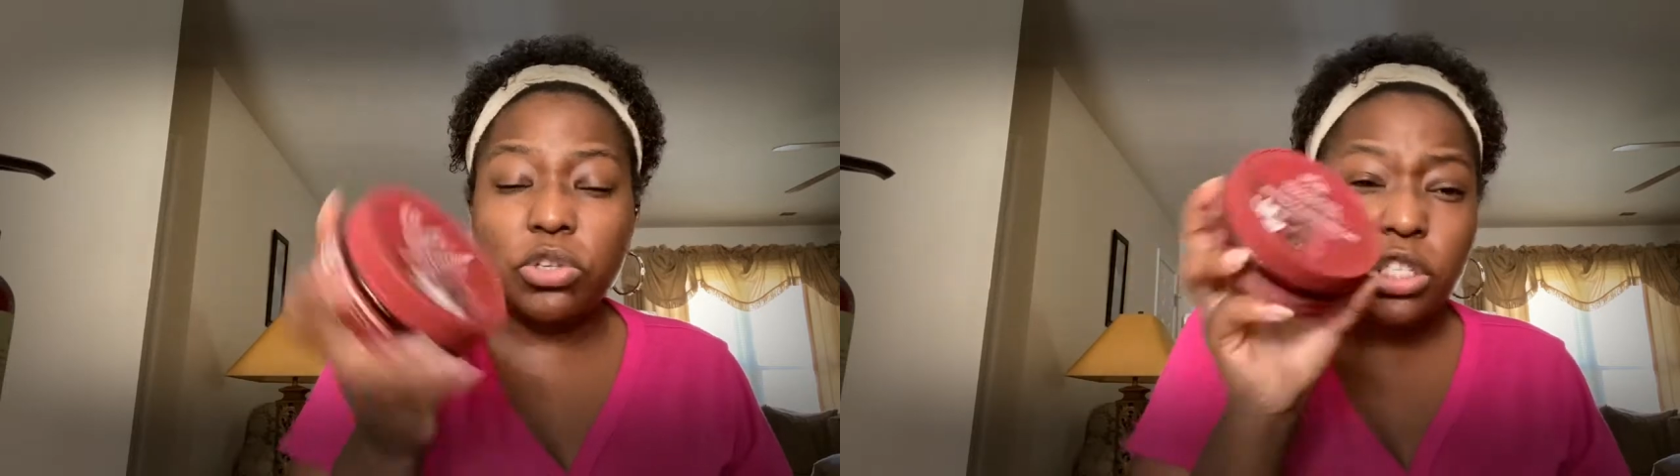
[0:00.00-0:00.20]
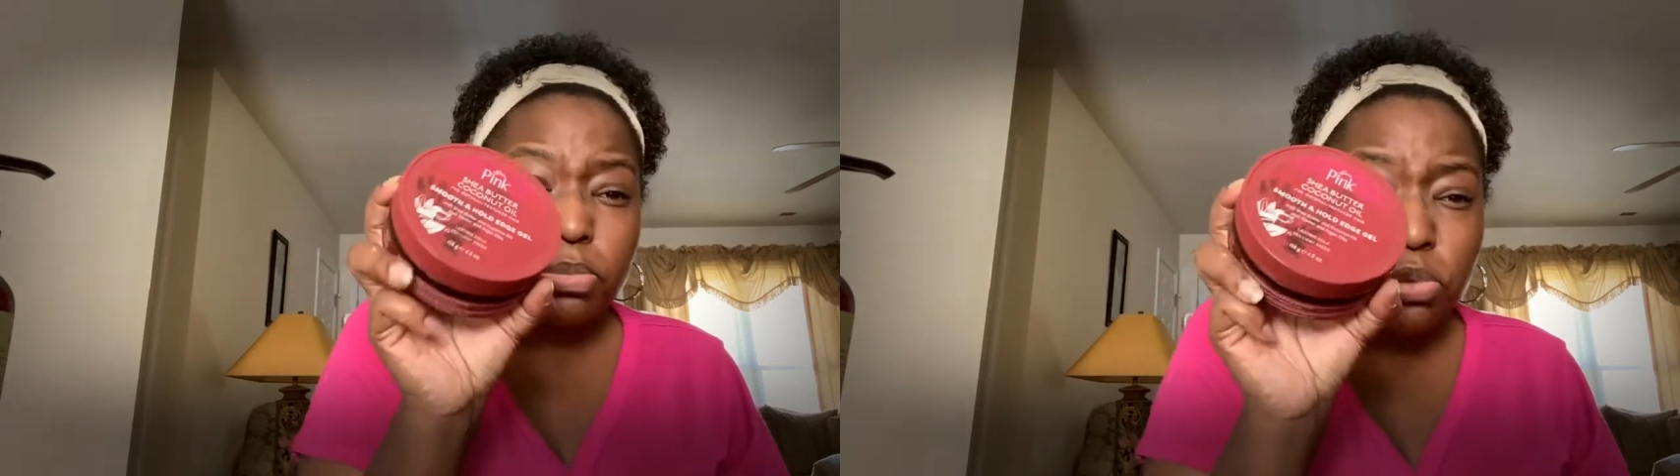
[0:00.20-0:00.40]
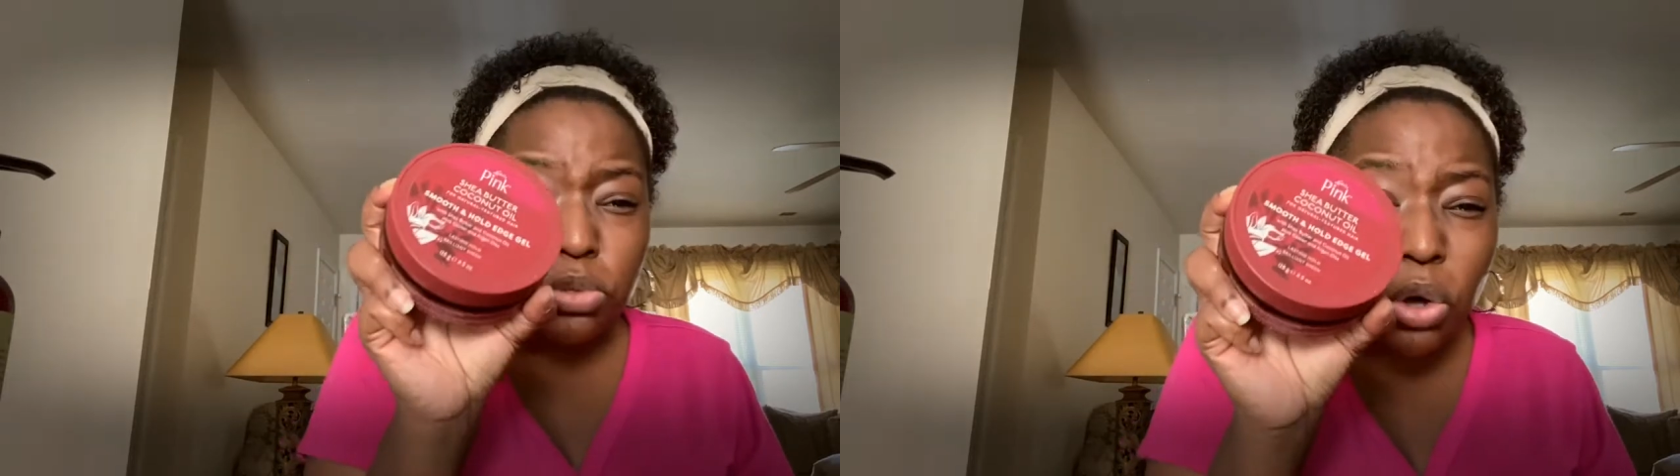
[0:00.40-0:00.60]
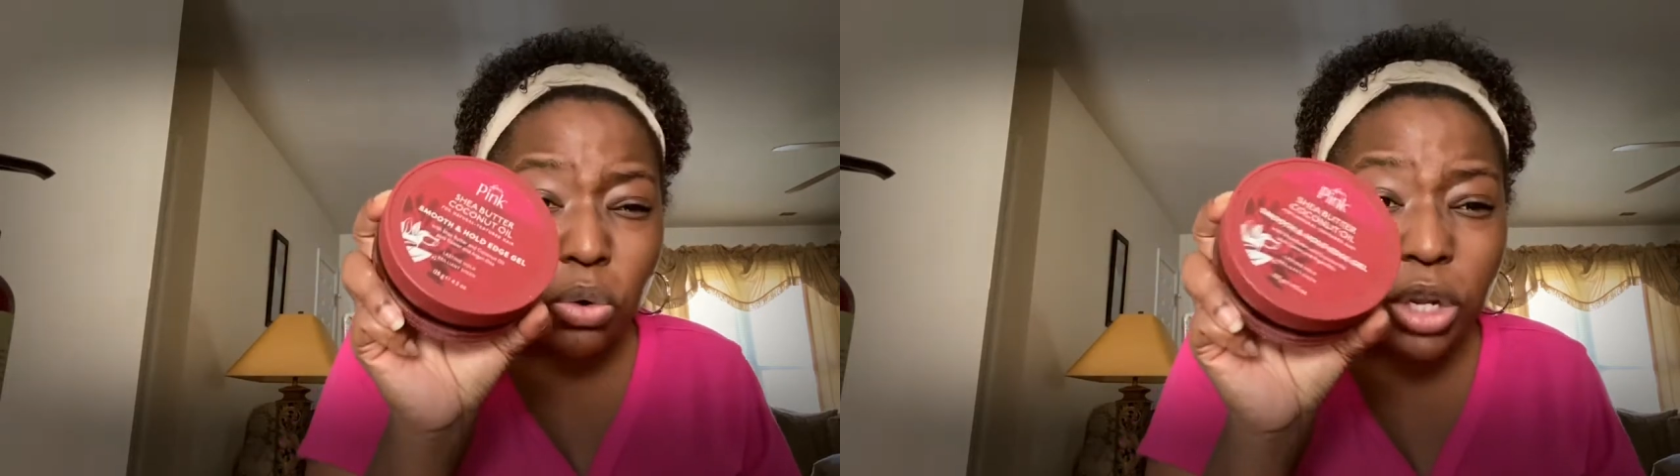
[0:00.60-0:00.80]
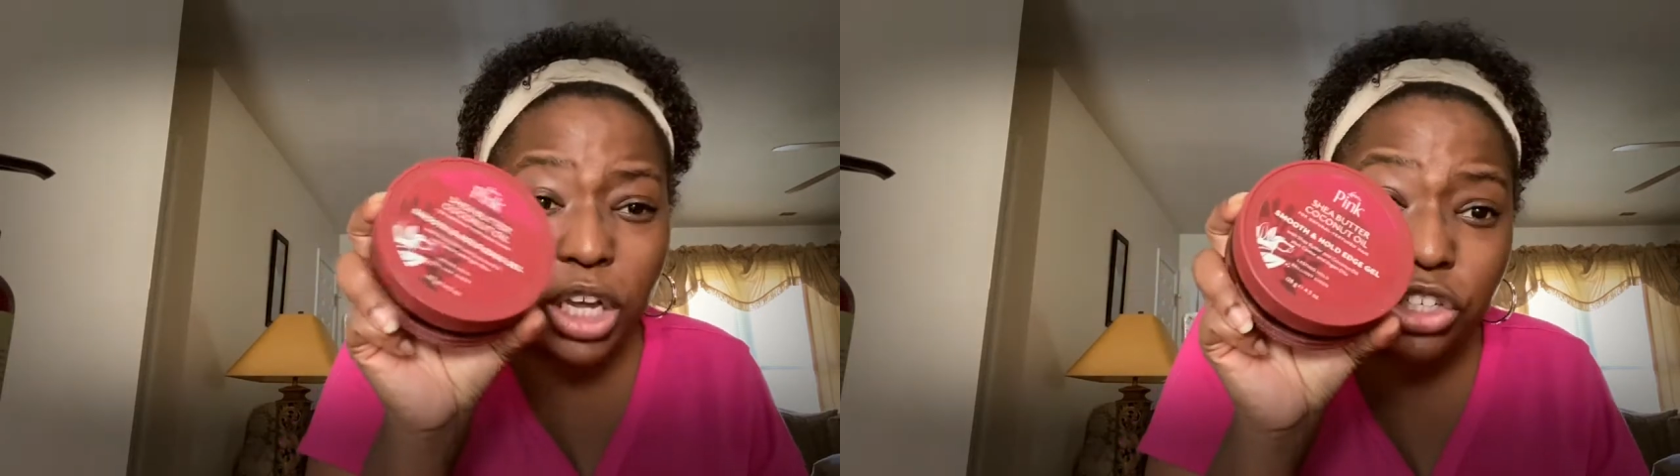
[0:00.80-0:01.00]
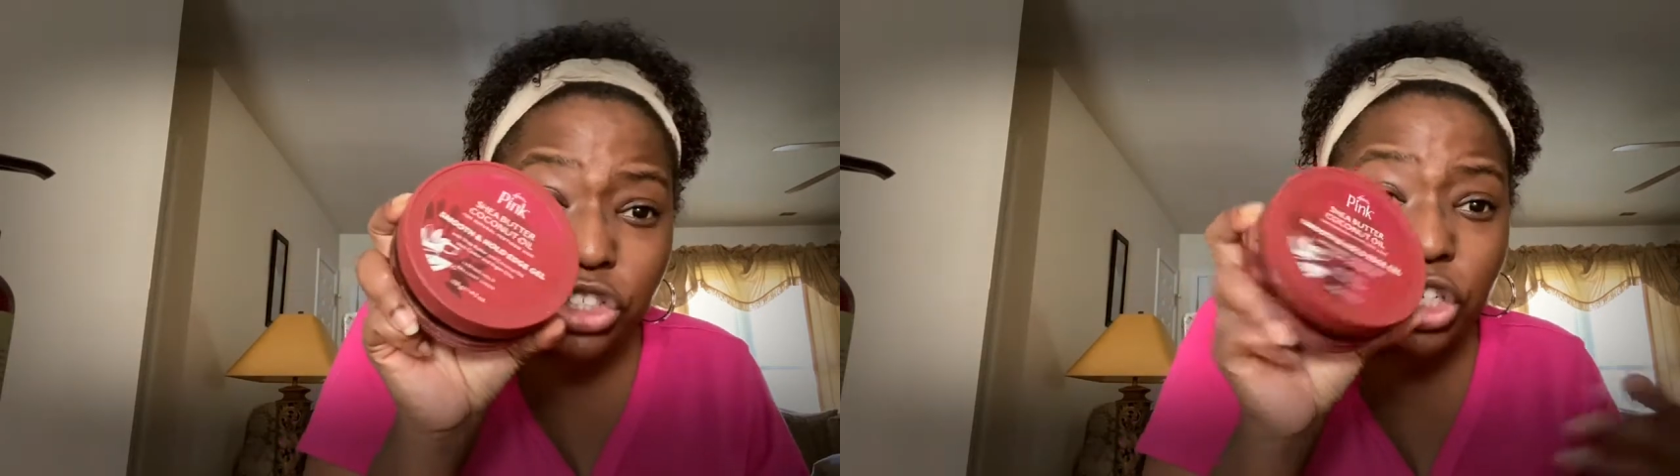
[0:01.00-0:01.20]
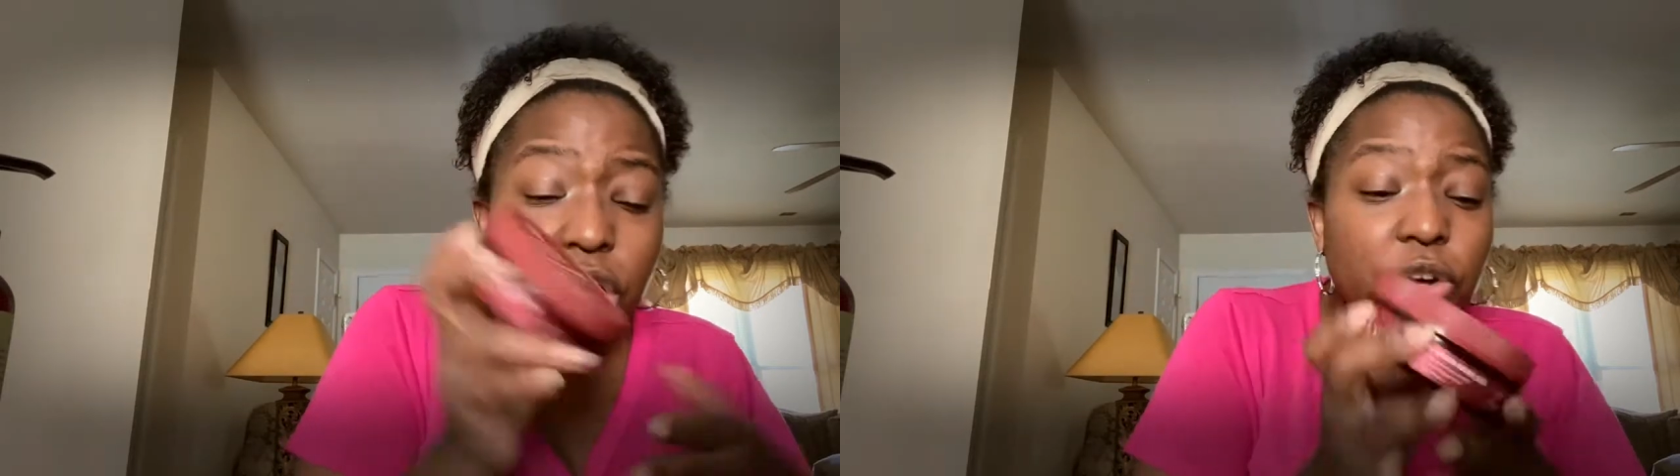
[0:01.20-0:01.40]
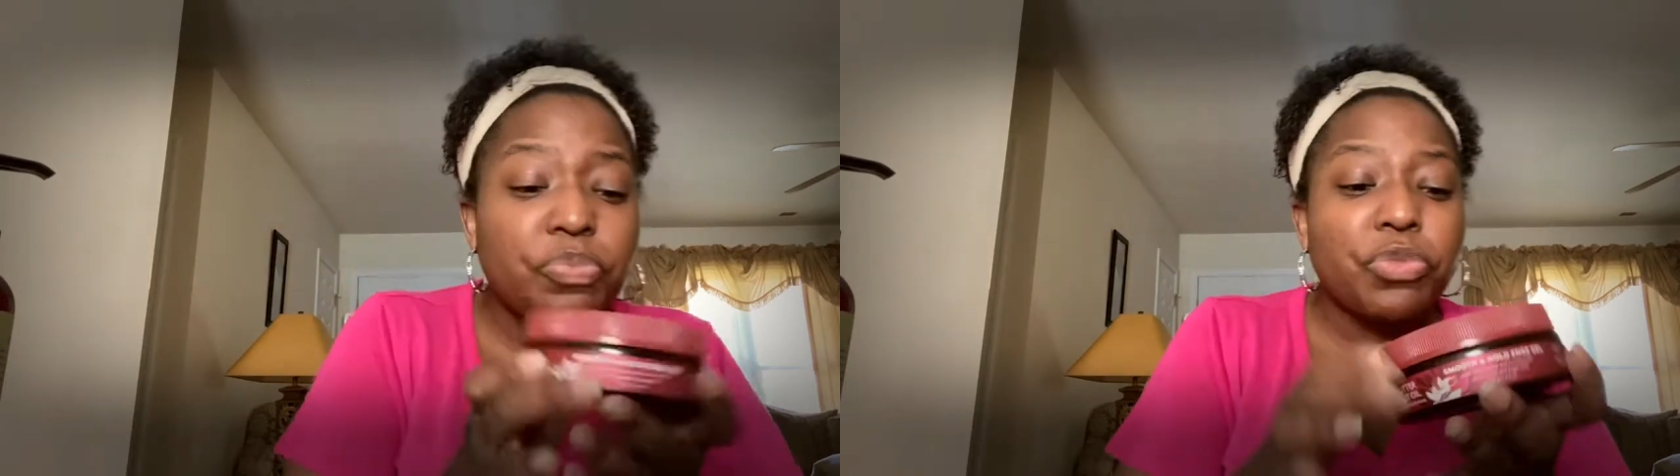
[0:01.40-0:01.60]
Smooth Hold Edge
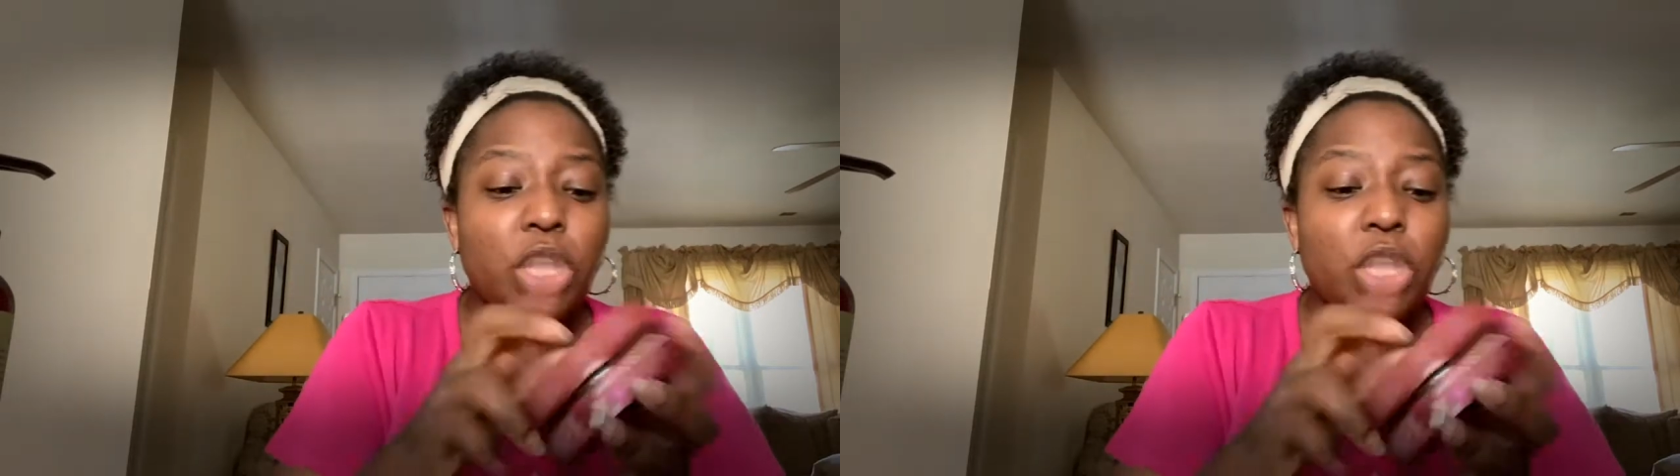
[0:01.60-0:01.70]
Gel.